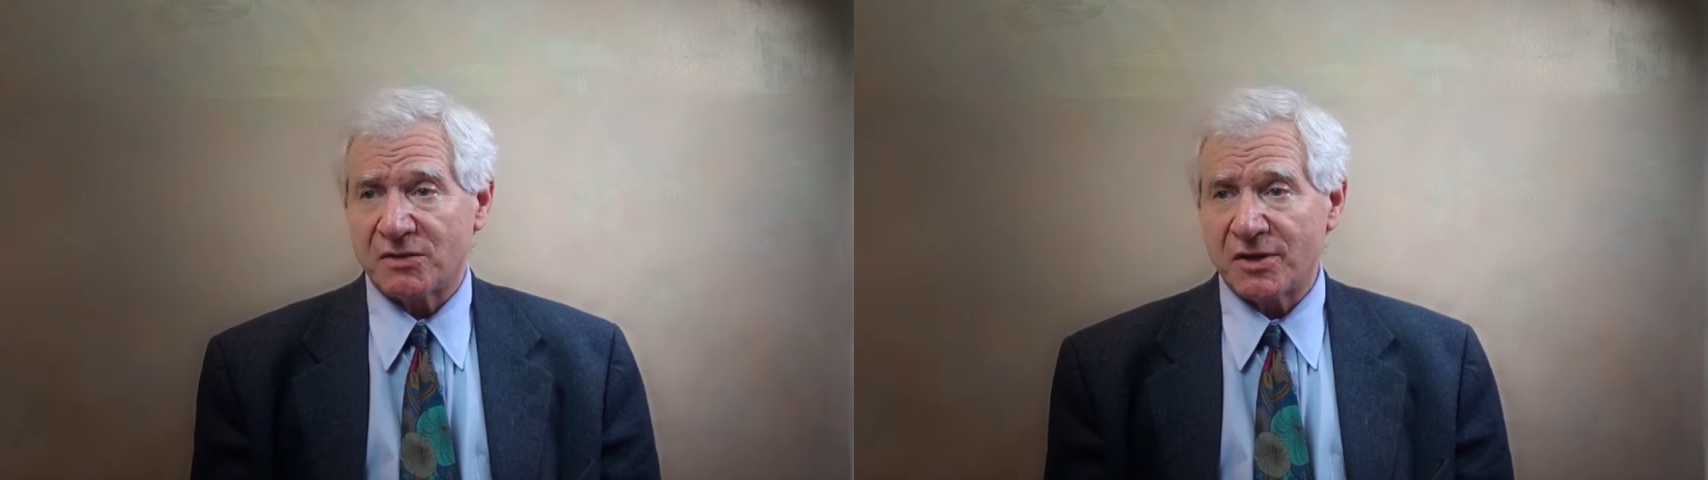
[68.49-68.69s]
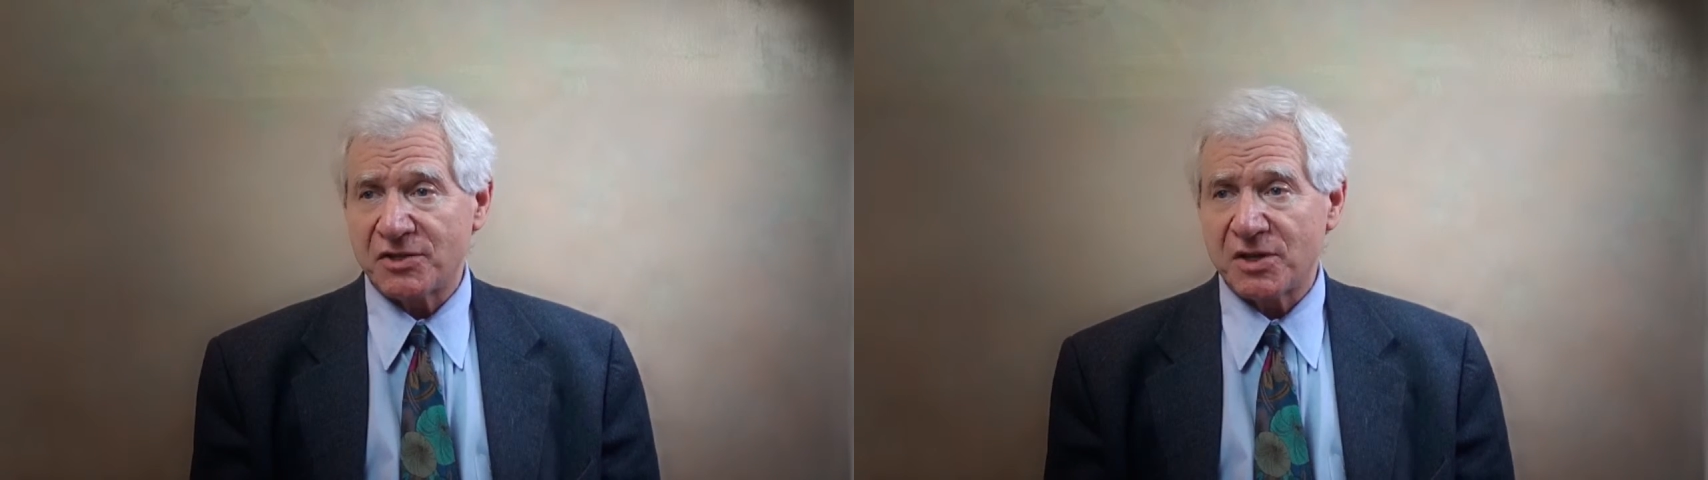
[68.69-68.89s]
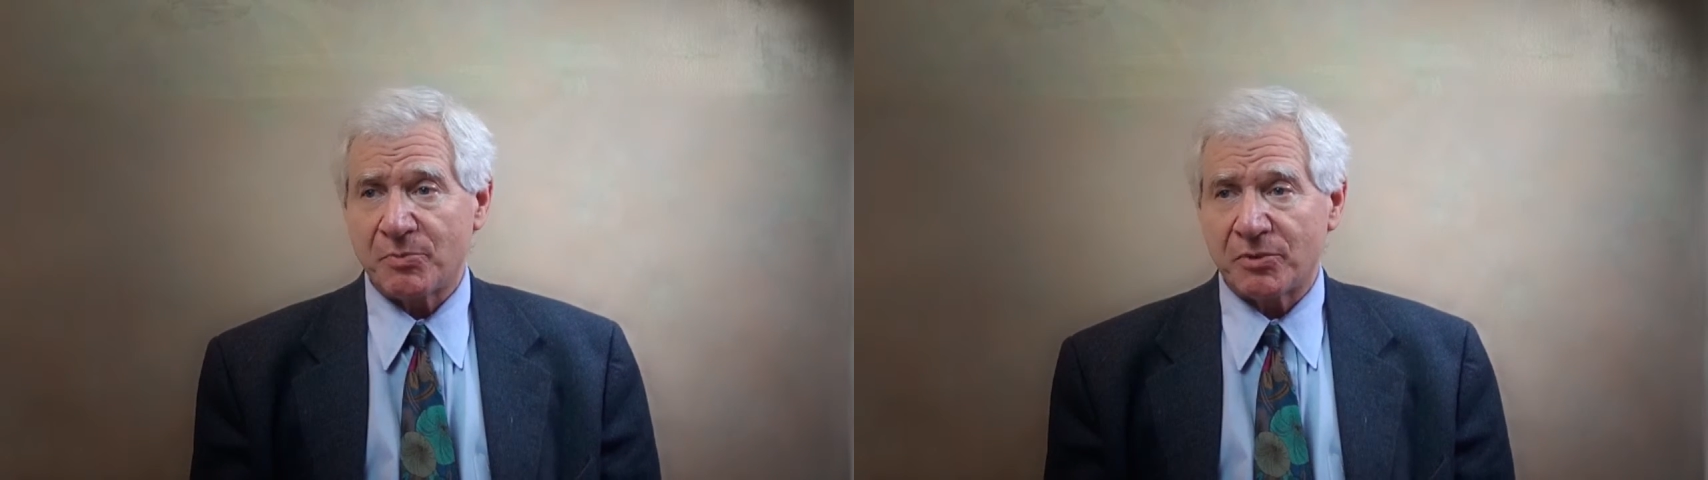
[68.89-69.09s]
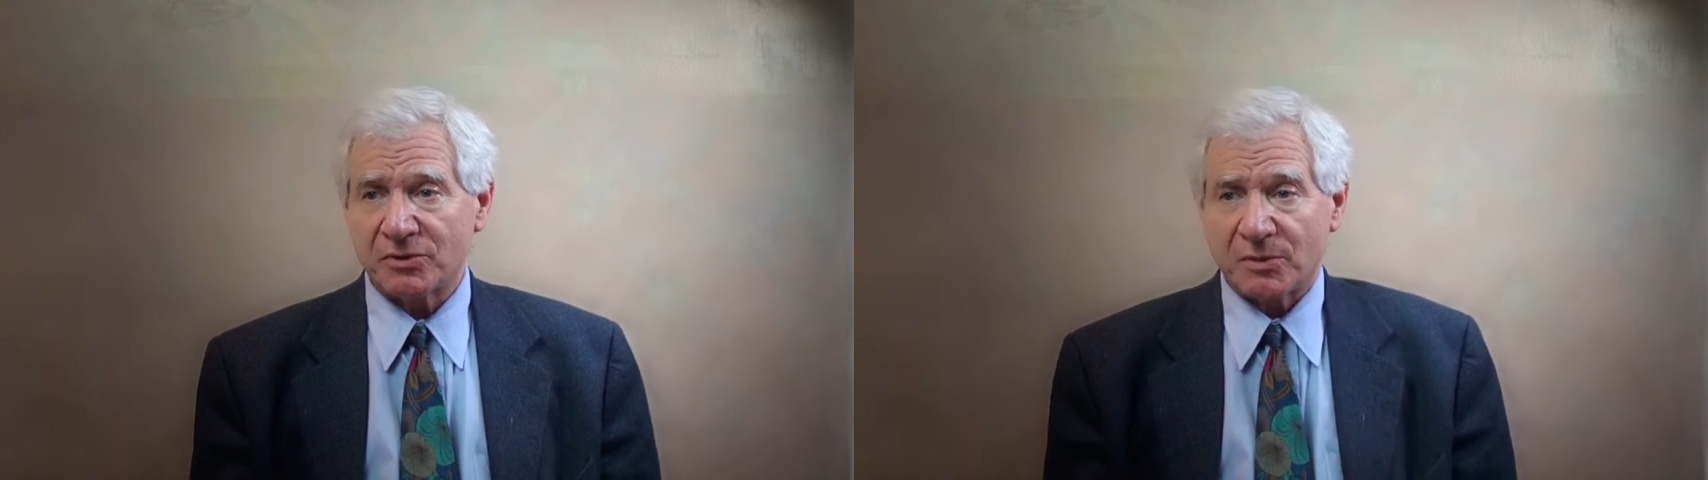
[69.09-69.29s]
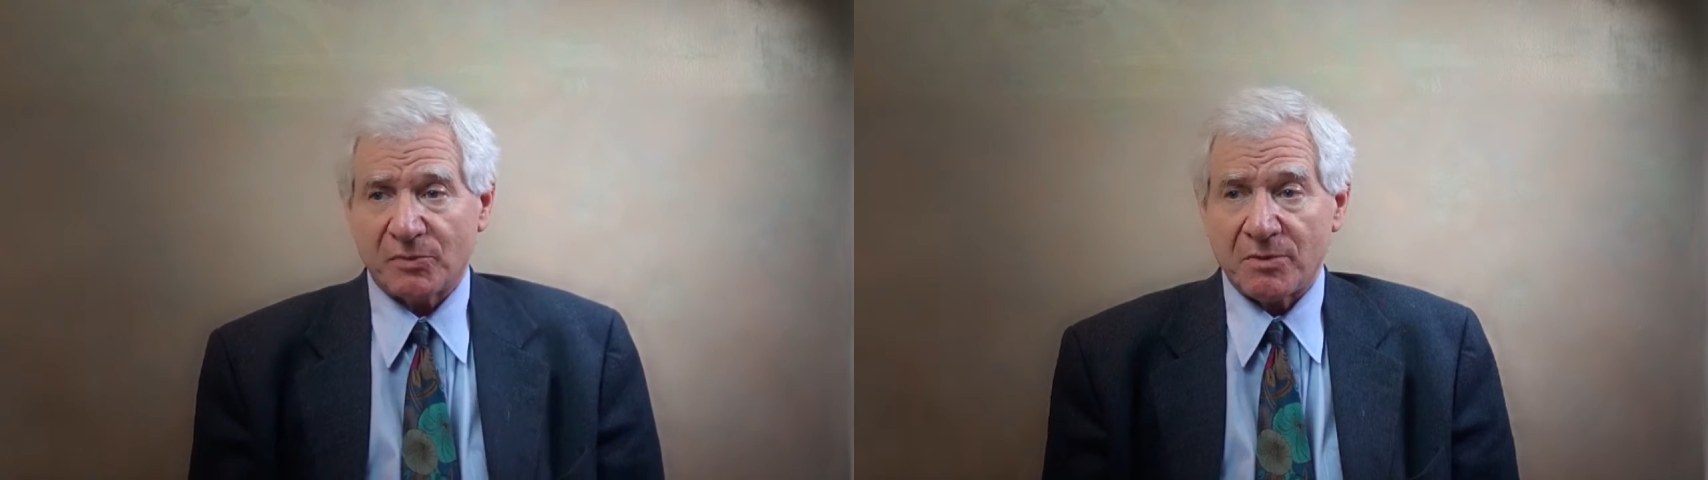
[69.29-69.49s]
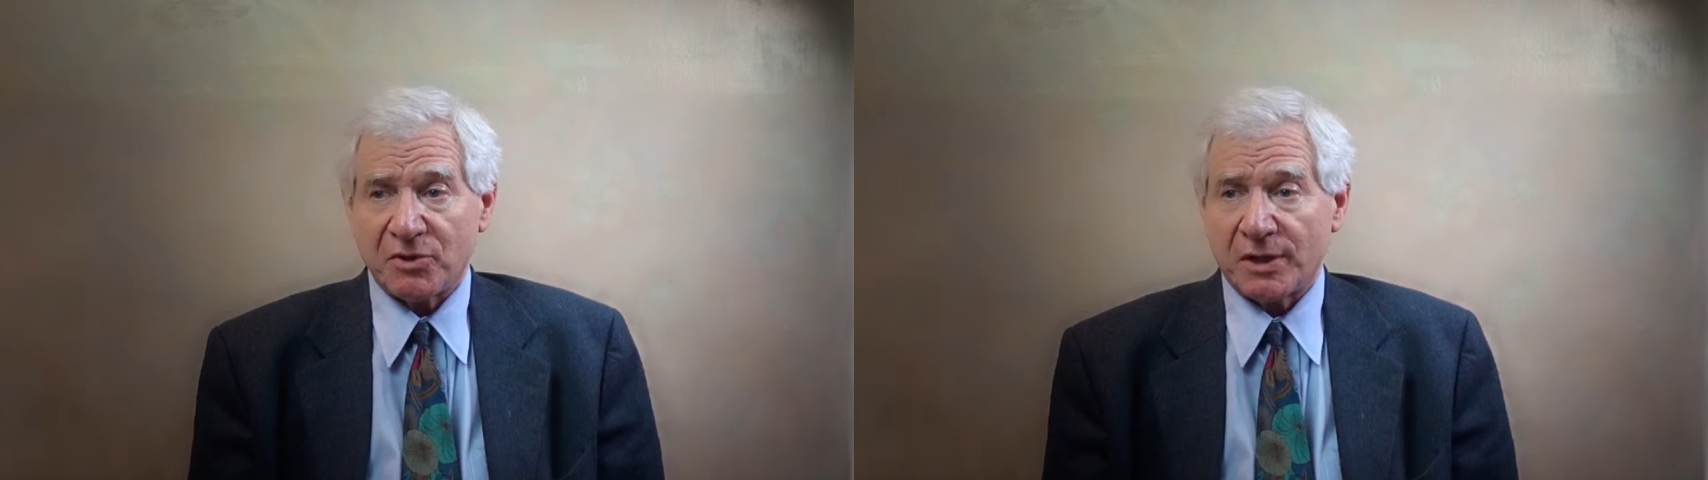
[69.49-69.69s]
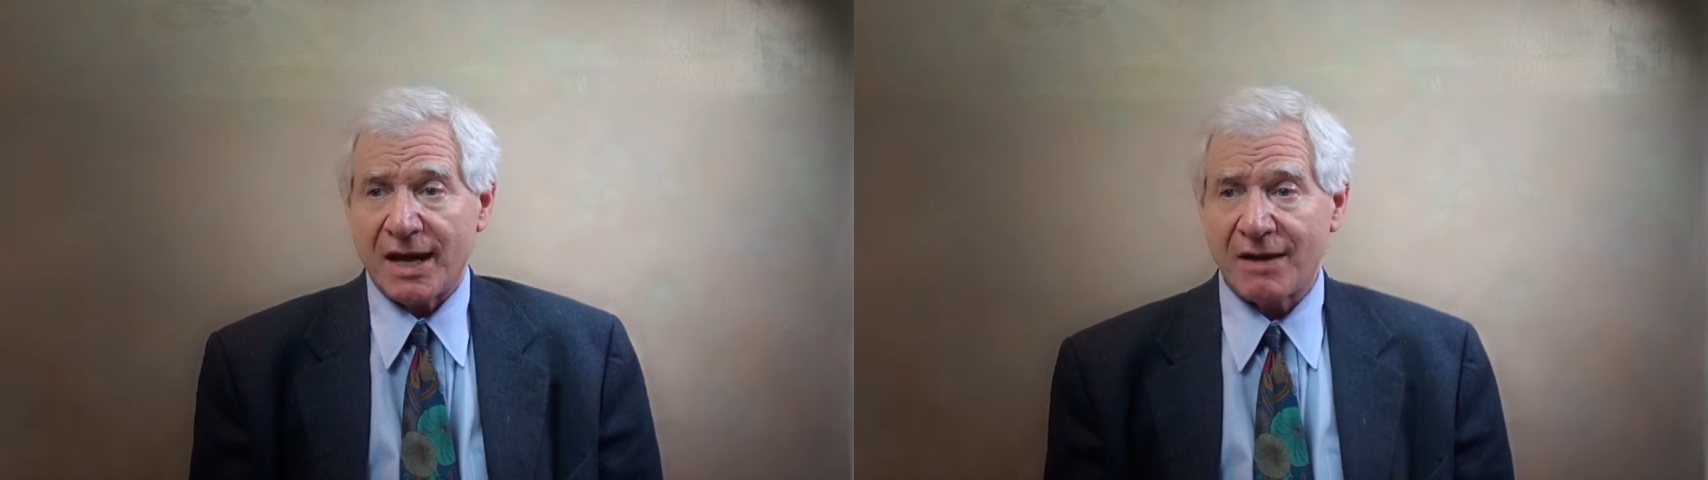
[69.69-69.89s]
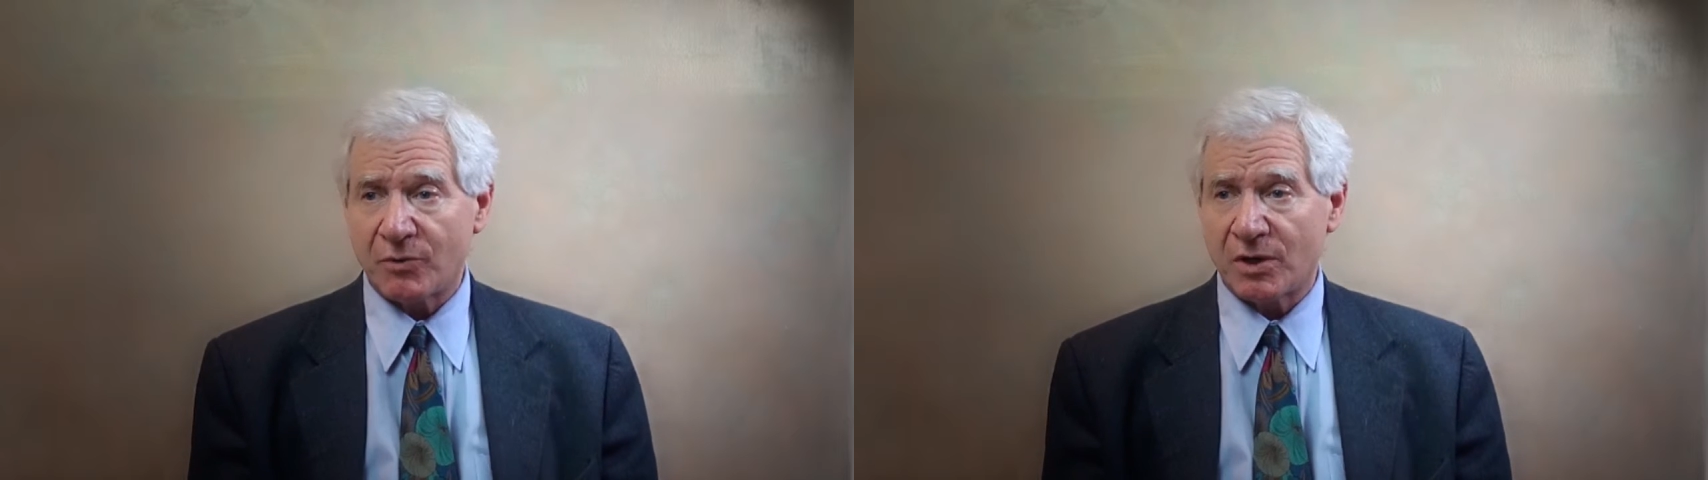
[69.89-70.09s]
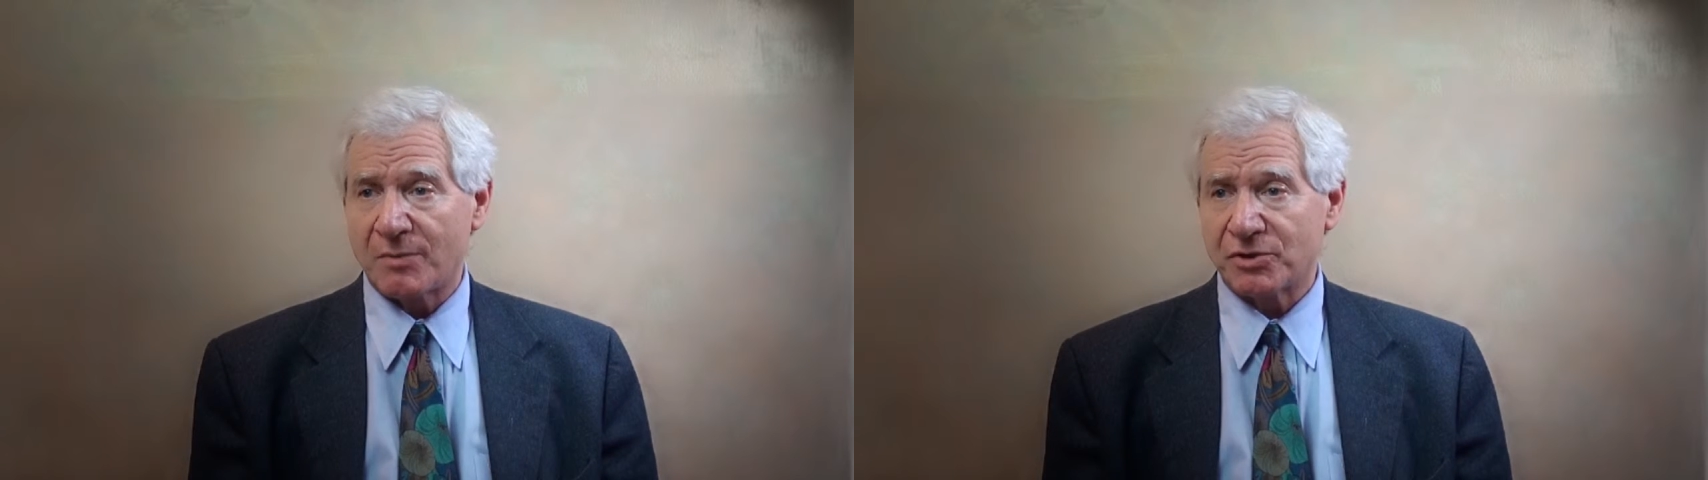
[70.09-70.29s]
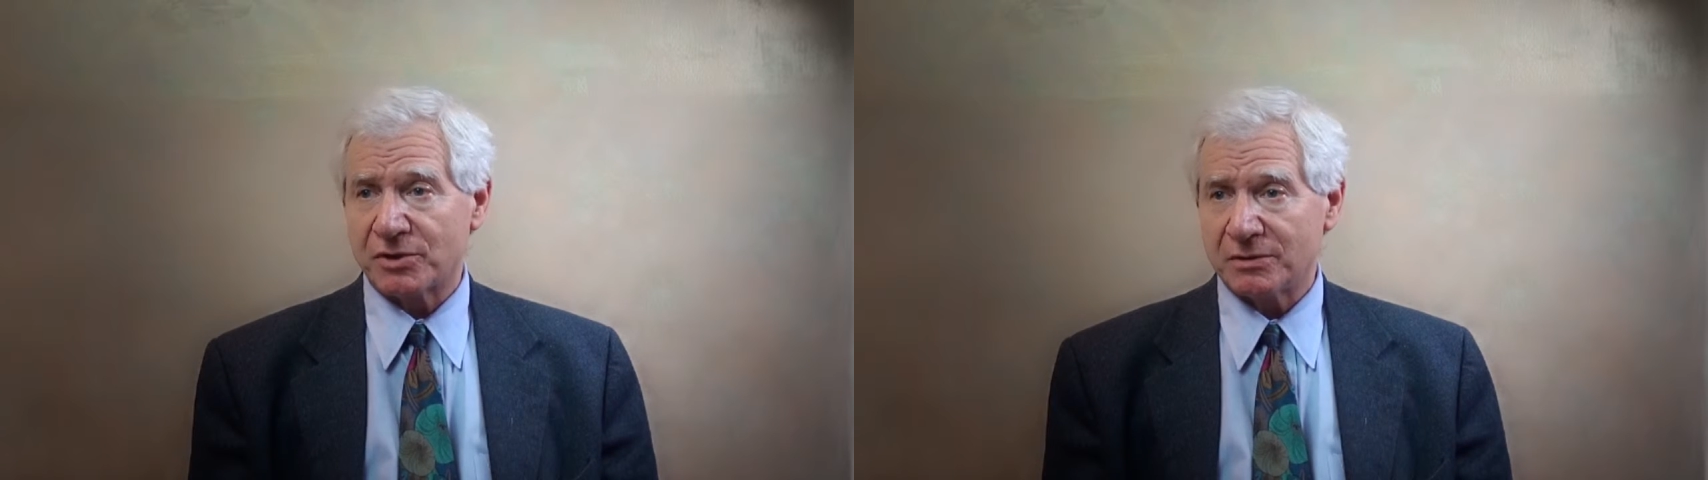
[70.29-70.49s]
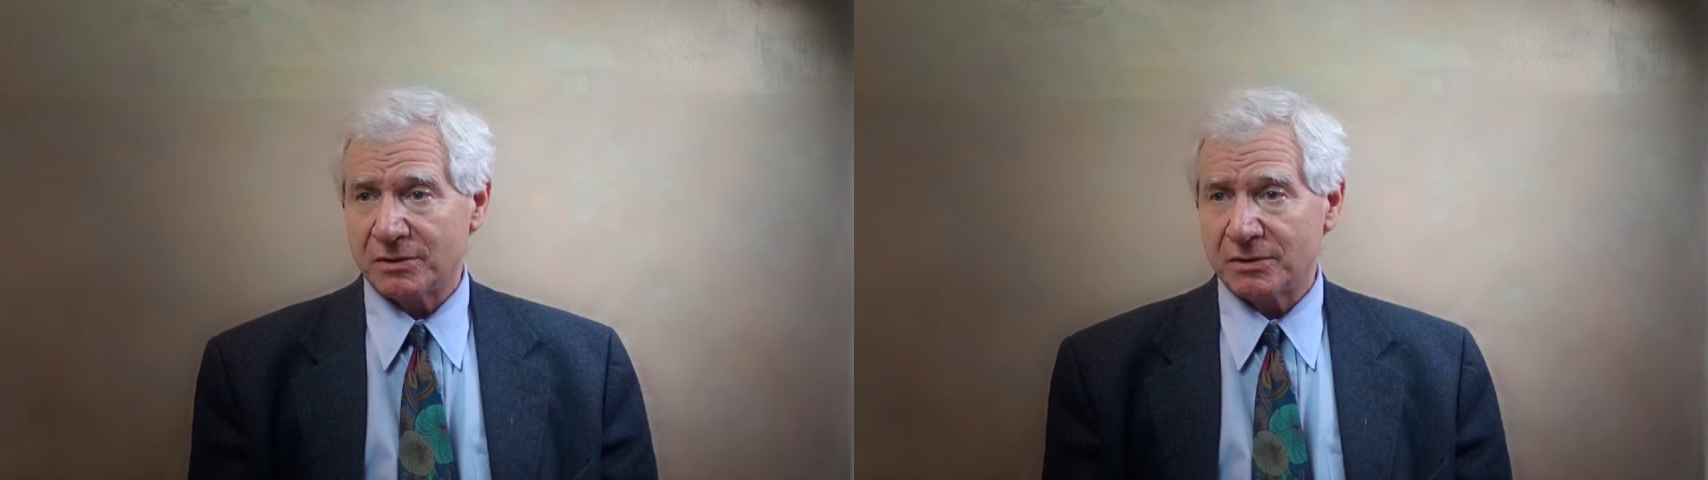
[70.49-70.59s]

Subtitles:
it's very simple. Sometimes you only have one option.